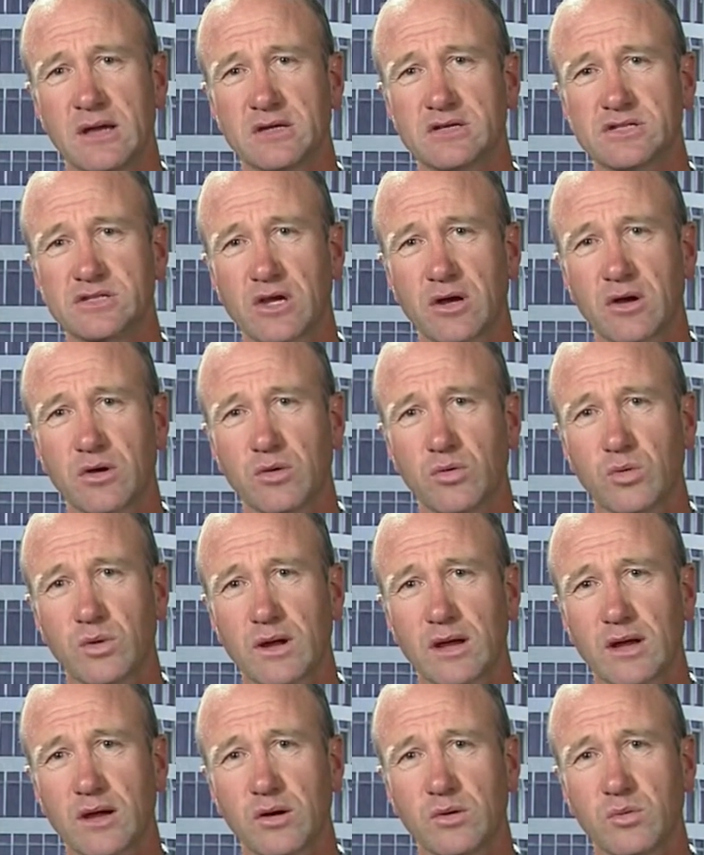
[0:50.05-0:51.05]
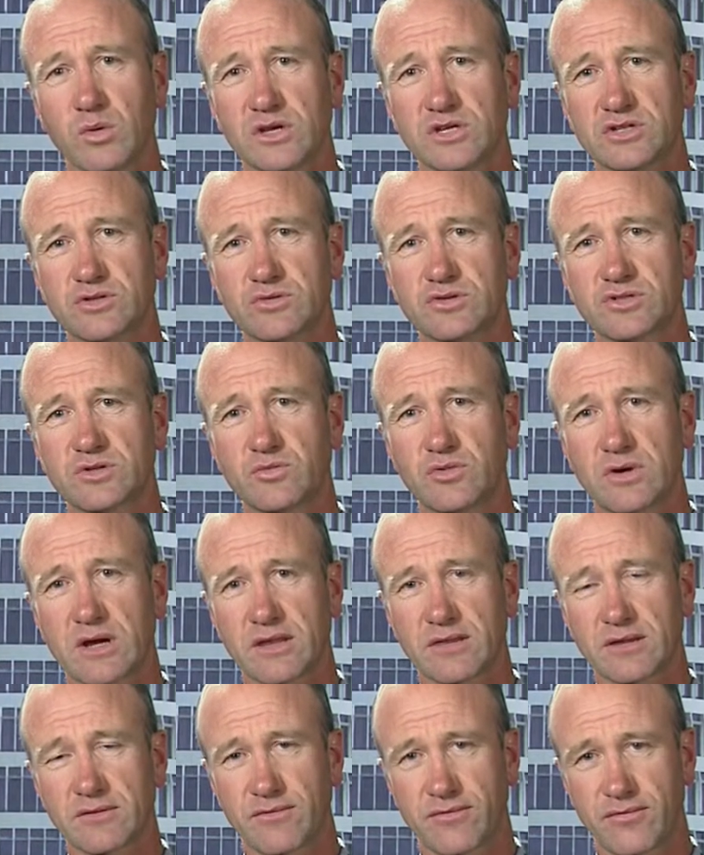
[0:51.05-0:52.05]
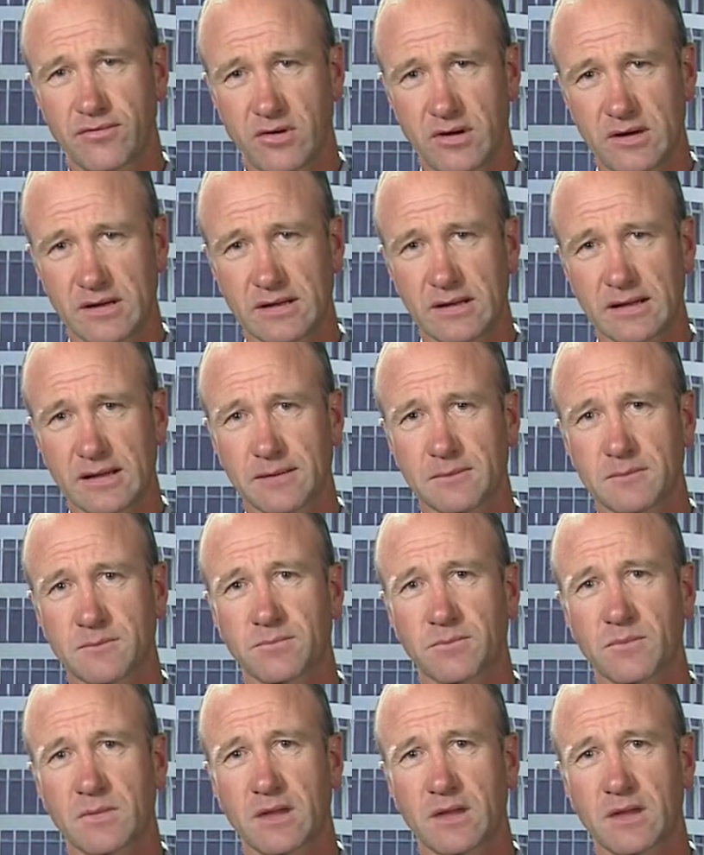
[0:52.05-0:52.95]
So we saw some rather frightening